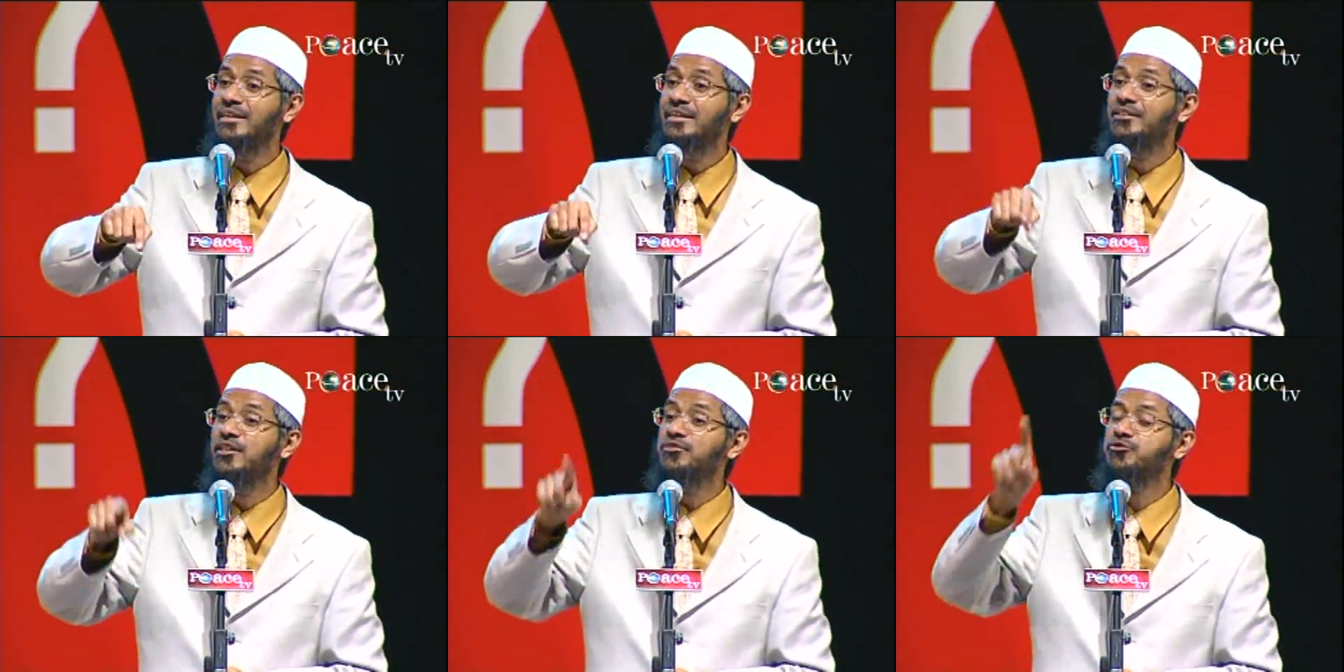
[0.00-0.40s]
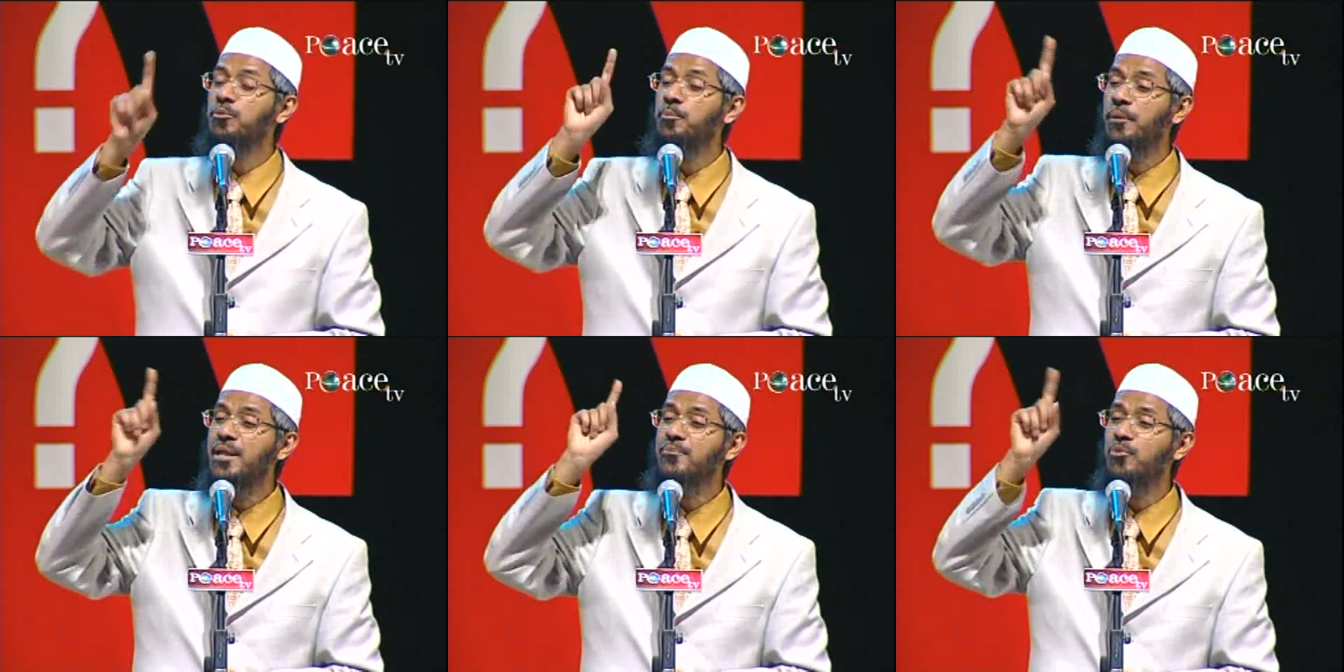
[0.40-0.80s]
the
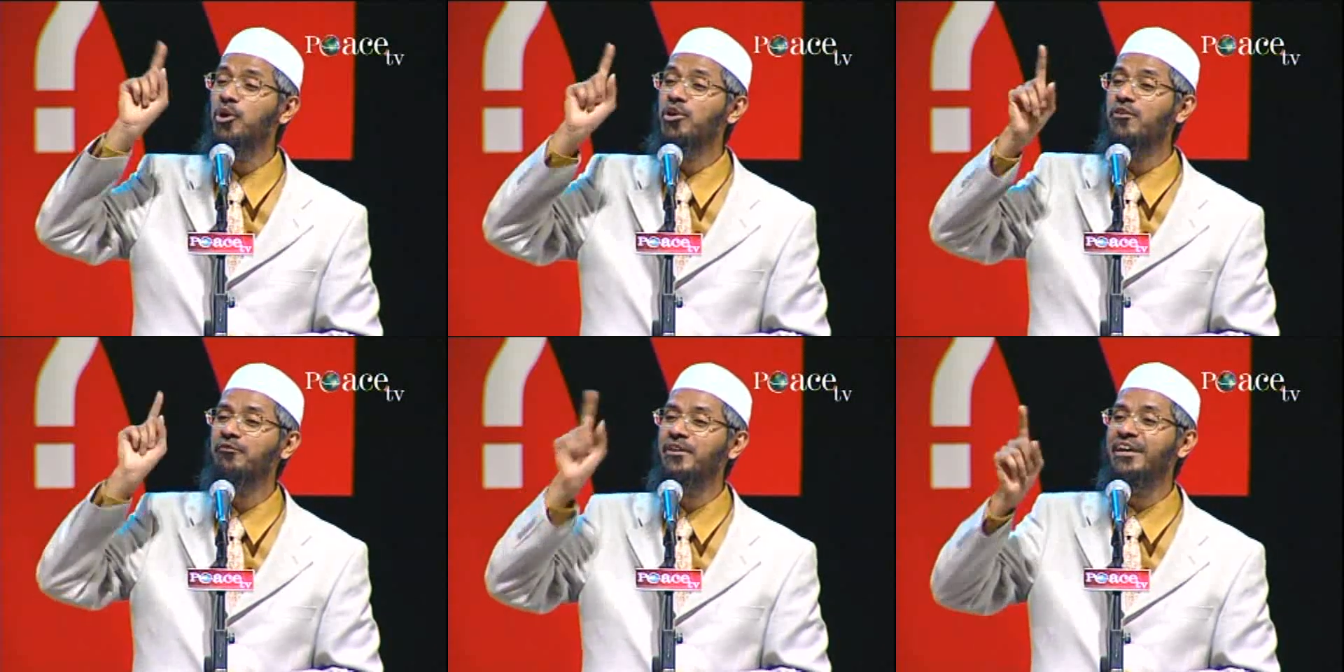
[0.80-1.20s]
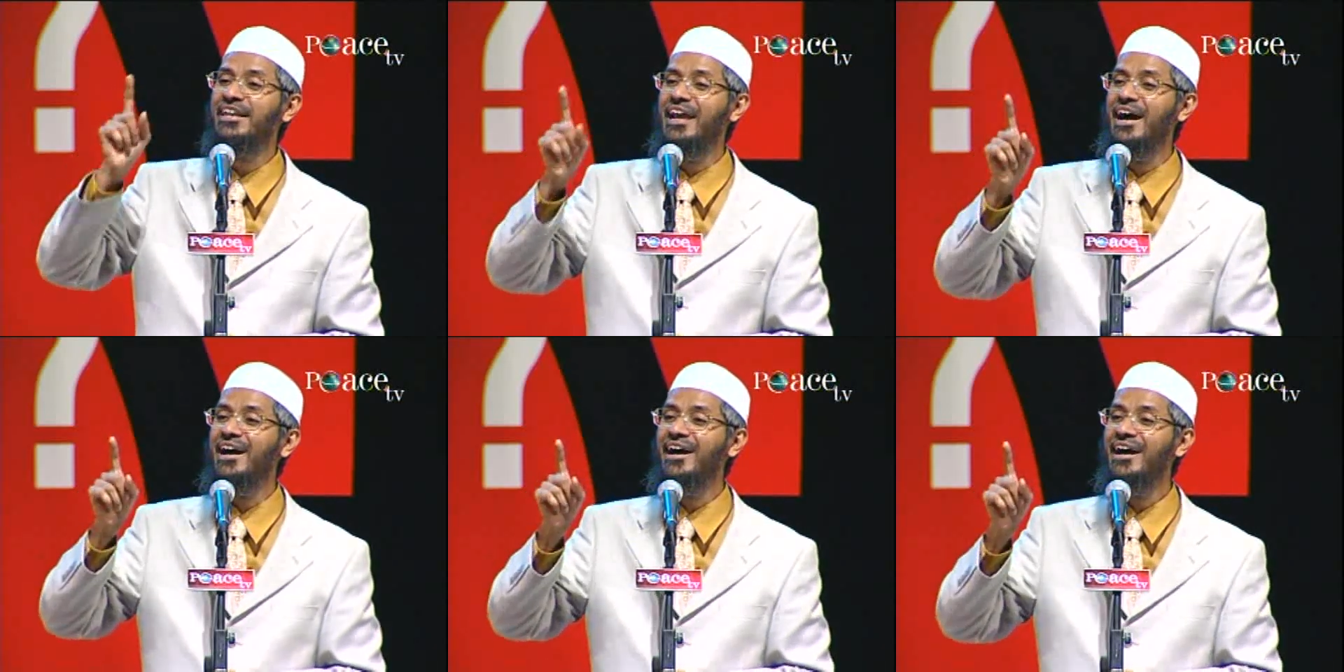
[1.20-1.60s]
Supreme Court of
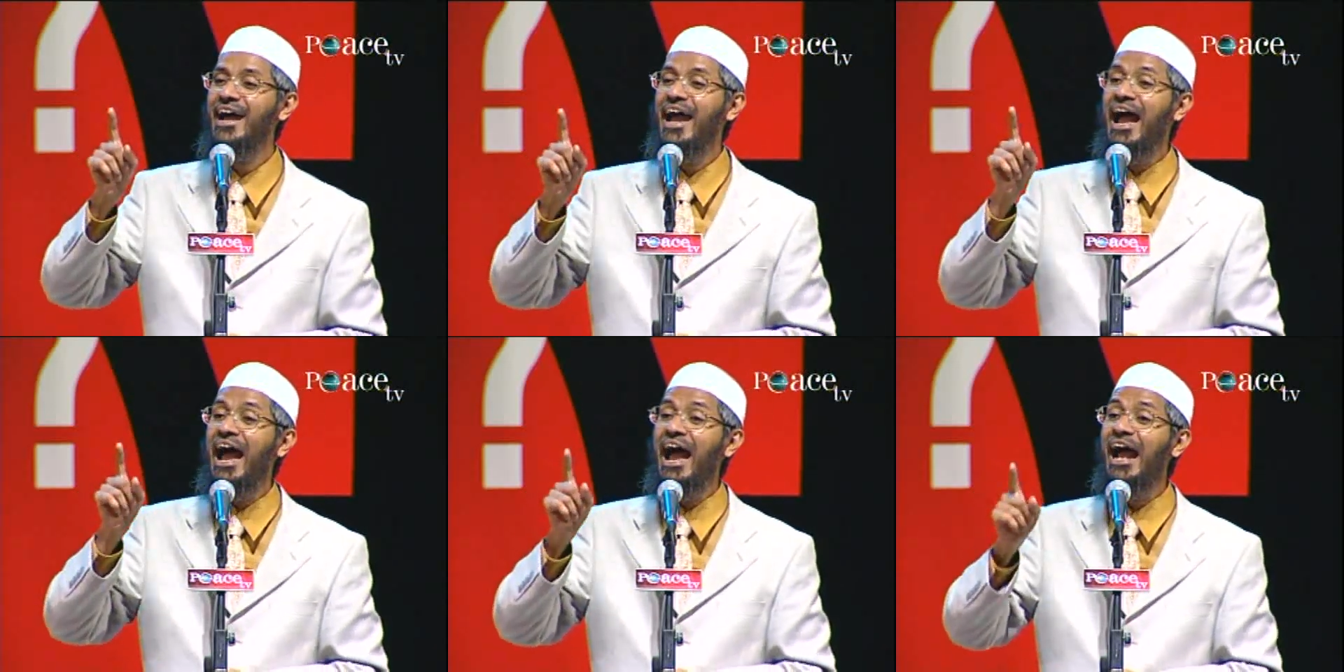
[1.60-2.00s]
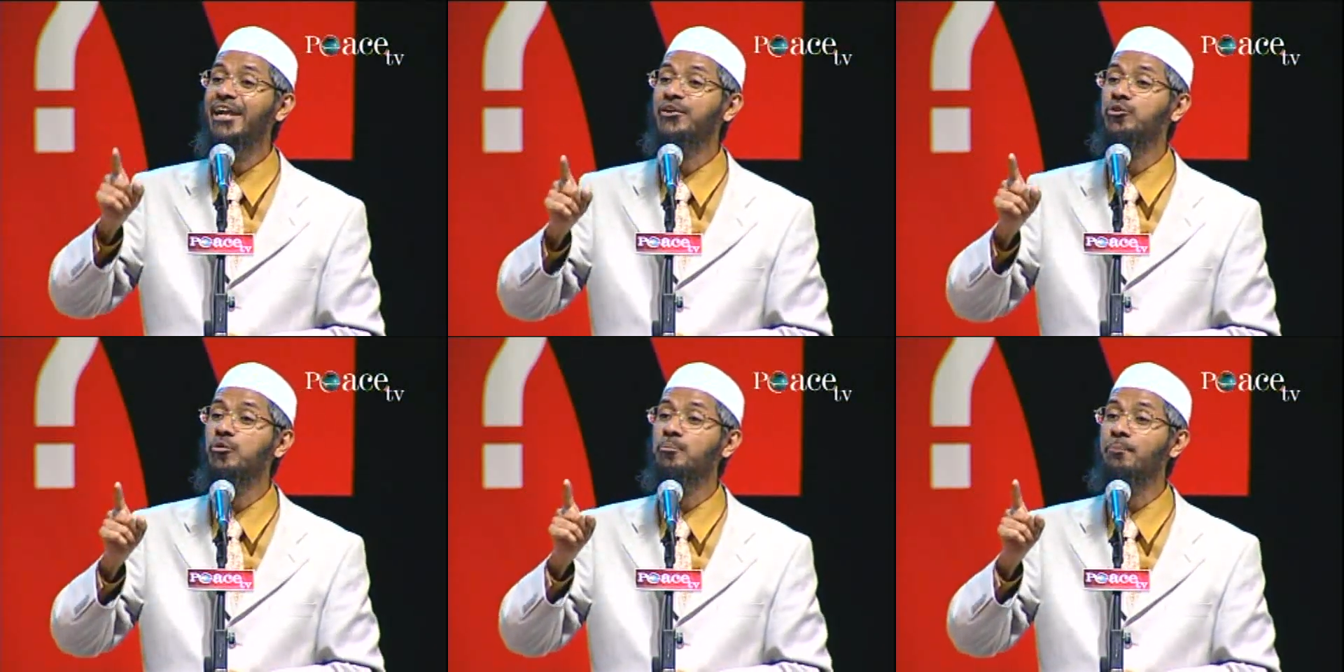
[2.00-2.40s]
India
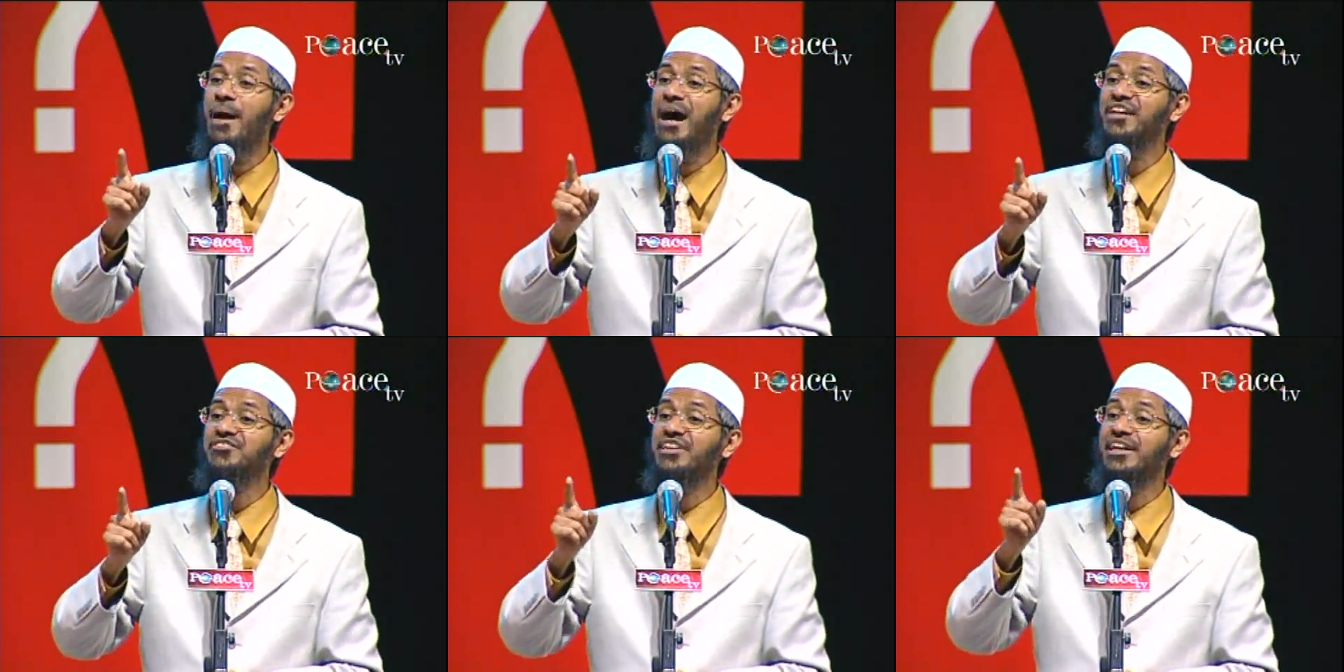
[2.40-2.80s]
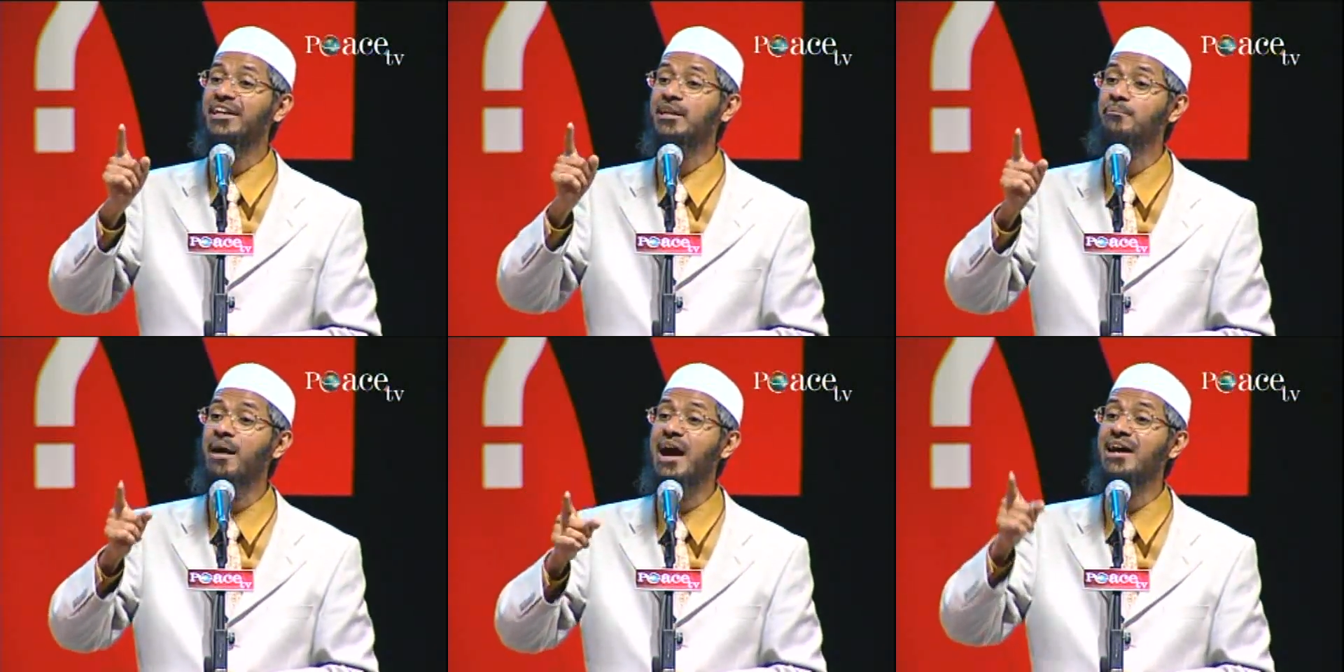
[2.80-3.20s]
had to pass a
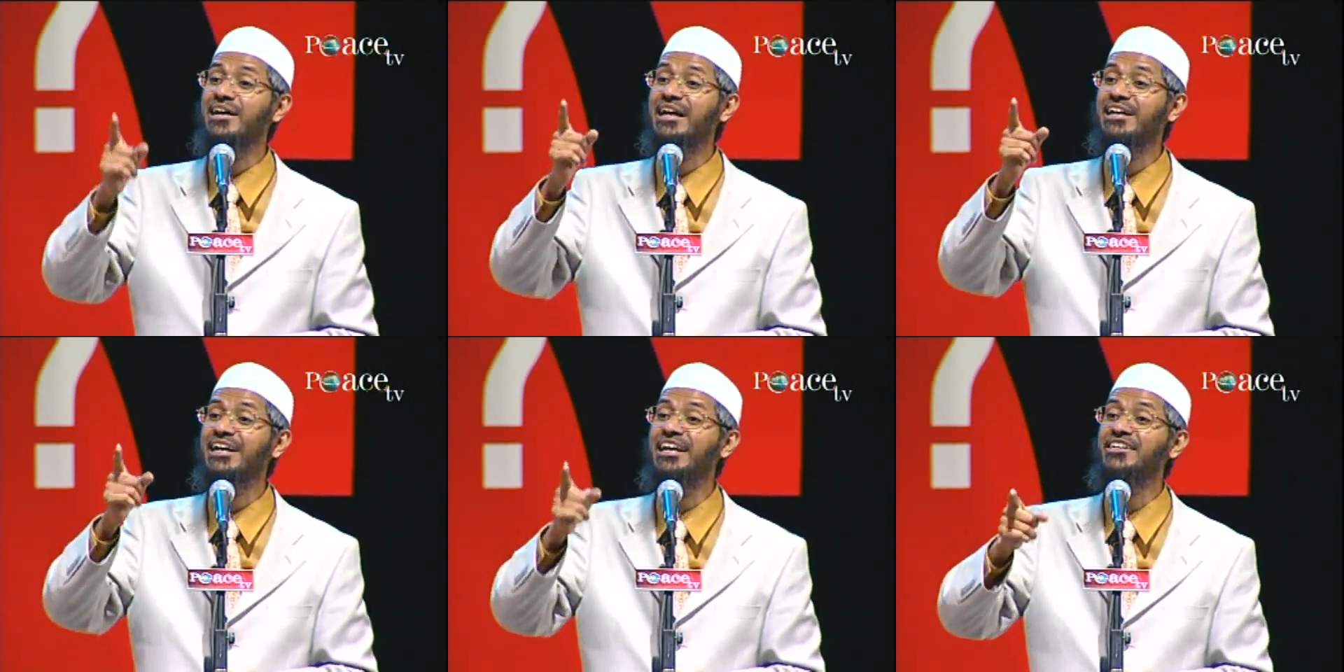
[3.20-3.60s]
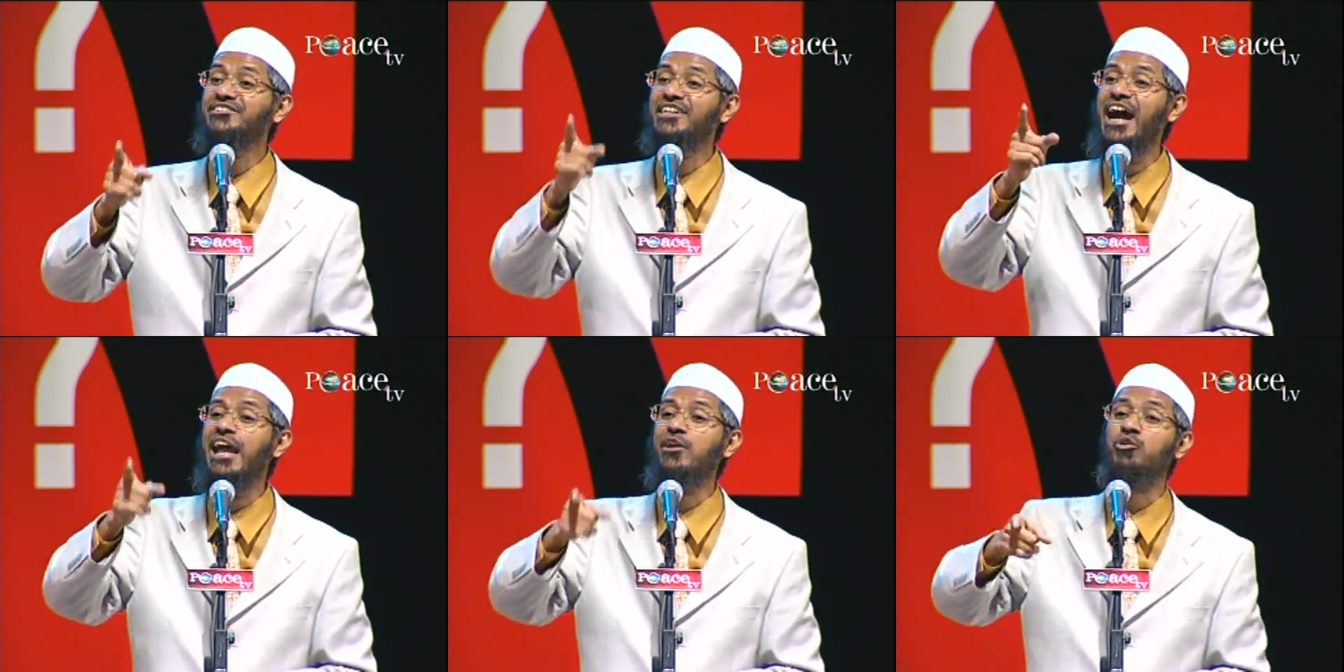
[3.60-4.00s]
remark against the
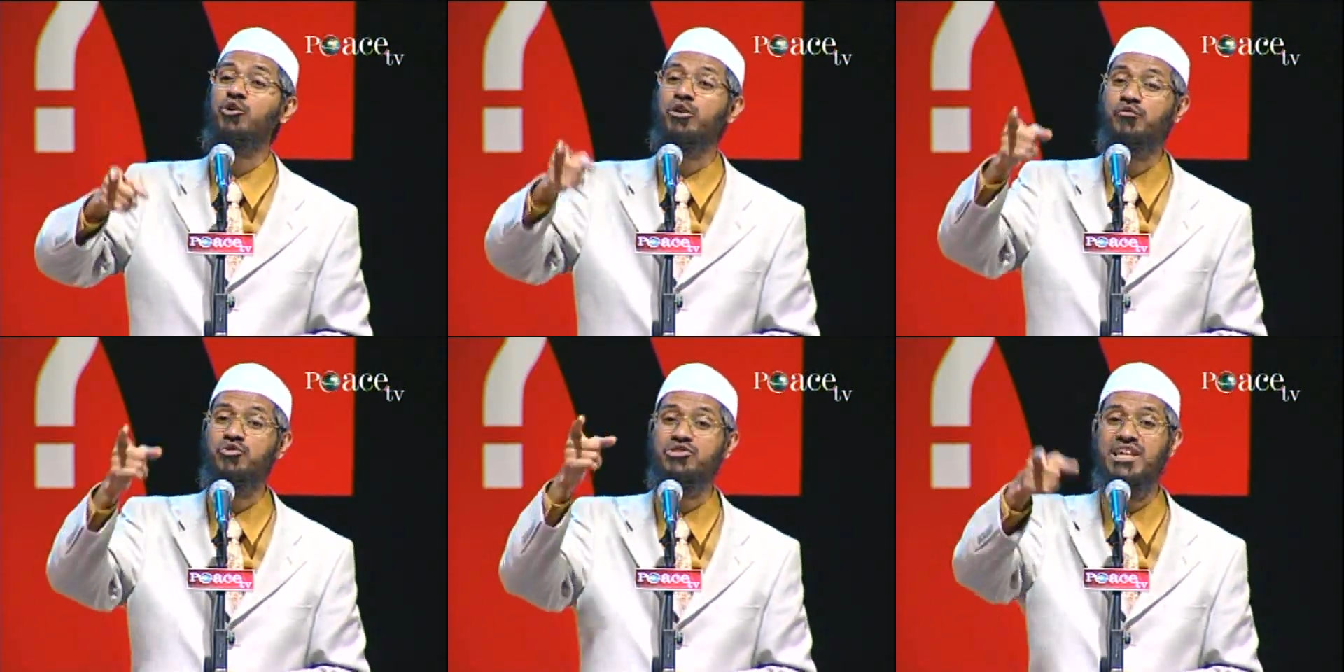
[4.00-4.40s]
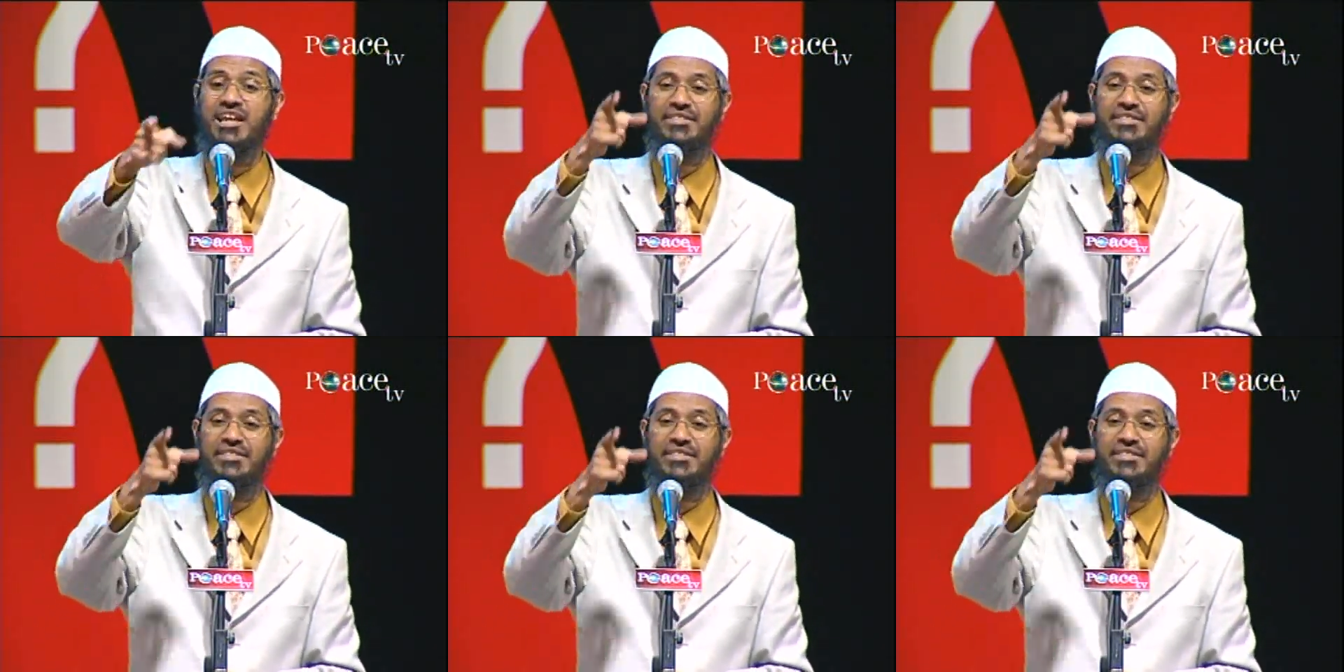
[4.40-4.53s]
High Court of Gujarat,